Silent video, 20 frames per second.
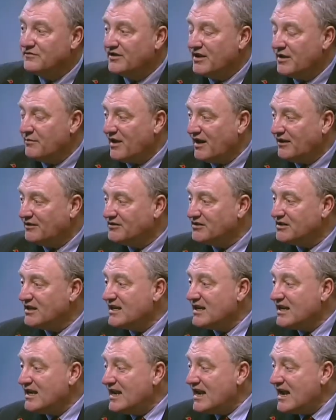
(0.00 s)
the amount.
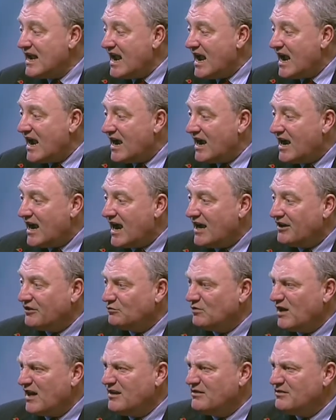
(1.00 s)
And
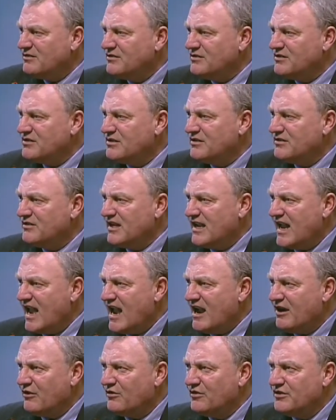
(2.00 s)
around the
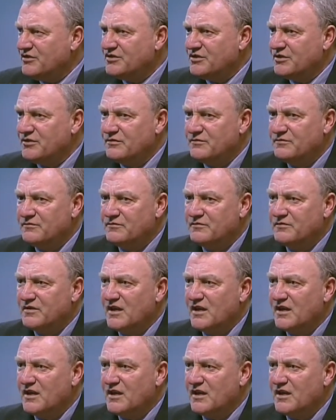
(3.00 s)
areas of